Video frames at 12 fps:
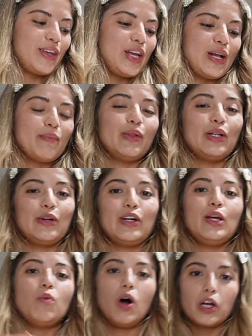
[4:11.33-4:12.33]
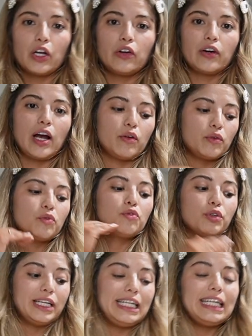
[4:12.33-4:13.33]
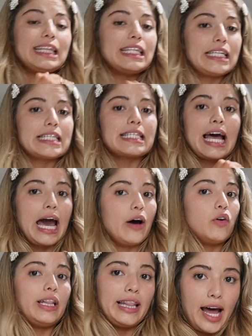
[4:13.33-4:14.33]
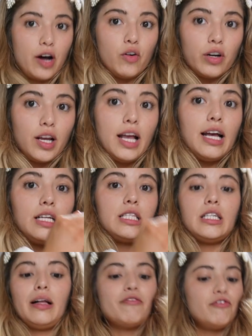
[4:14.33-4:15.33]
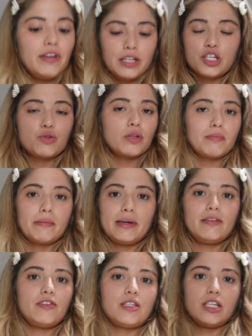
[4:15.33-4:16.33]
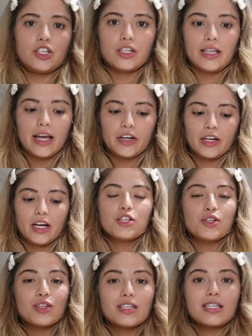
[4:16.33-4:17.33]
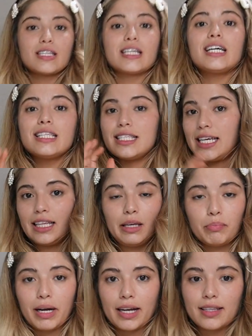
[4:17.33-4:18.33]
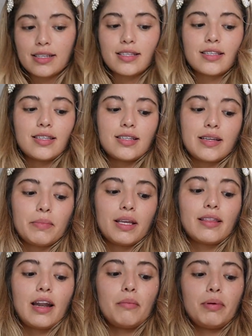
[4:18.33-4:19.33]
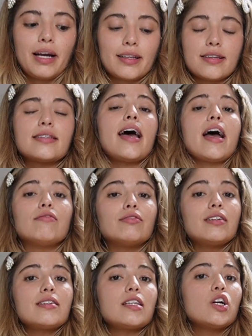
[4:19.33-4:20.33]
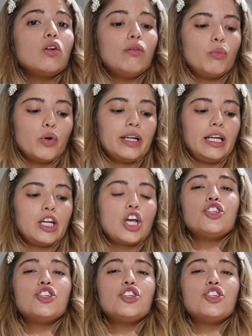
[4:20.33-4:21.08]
And I'm literally walking around reading this out loud until I'm finished with my manifestation letter. So this is a daily practice. This is something that I practice every single morning,